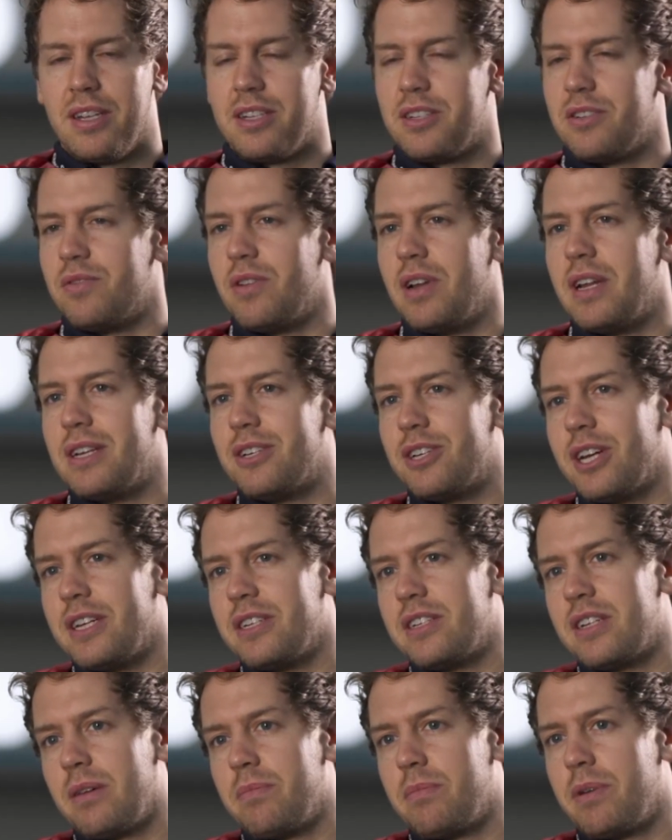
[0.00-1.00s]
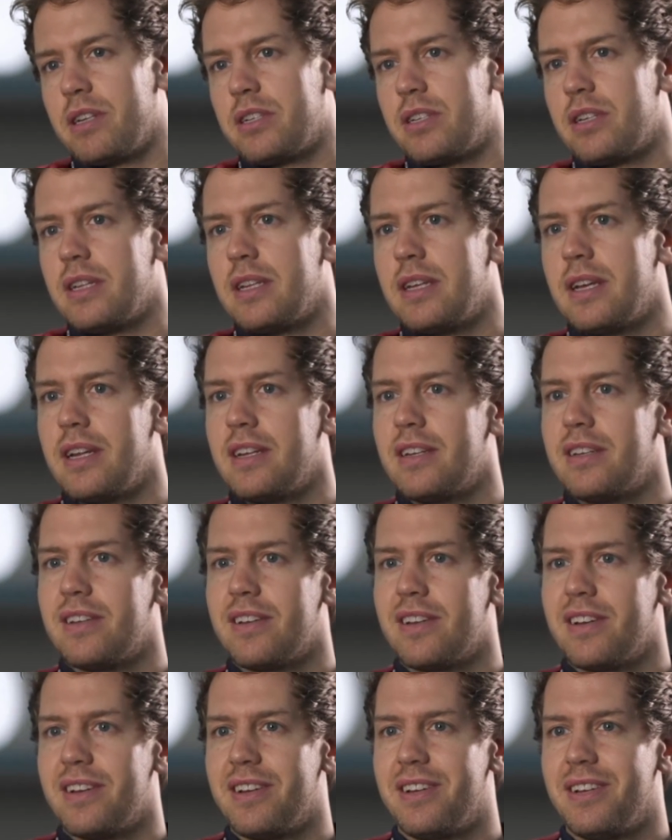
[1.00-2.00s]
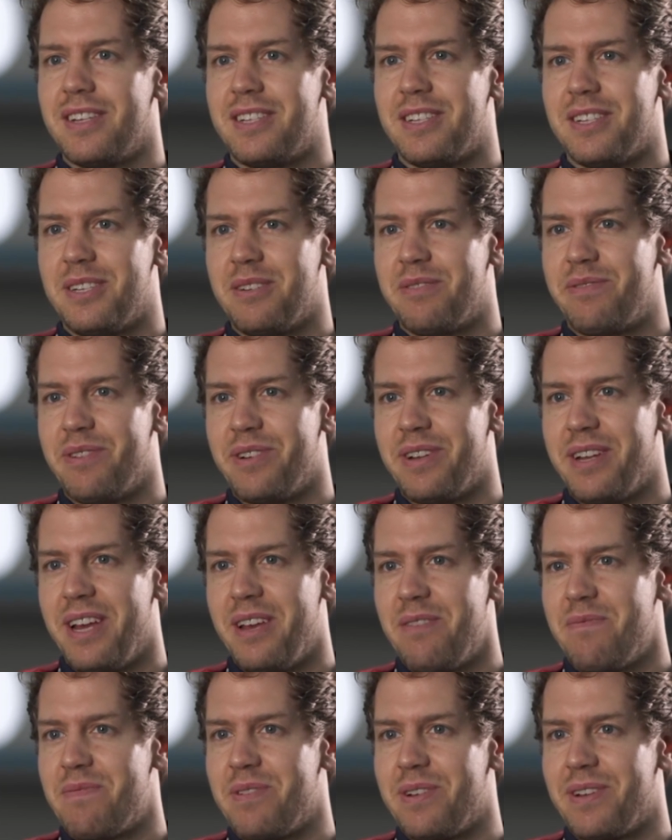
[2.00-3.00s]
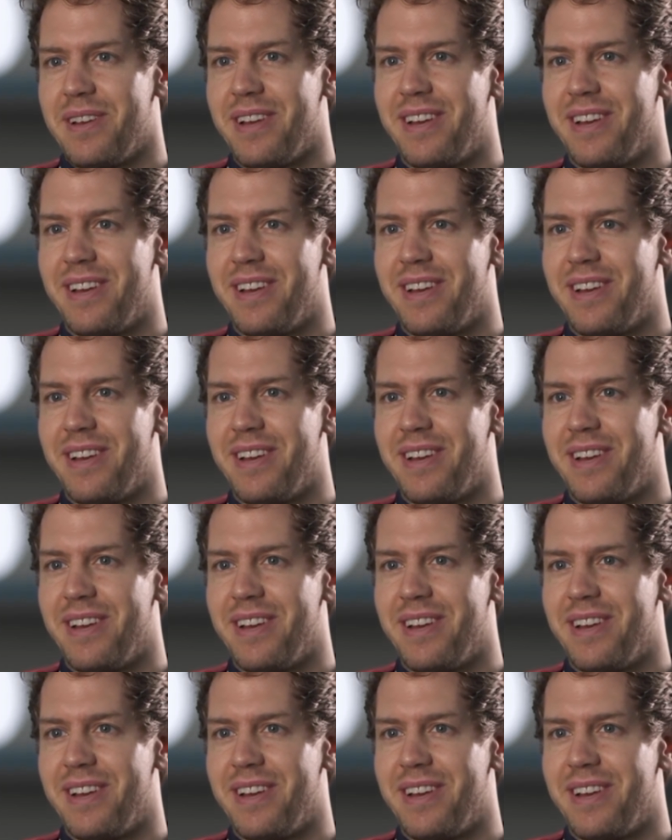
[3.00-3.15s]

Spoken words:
really change that much. In the end, it's a different name.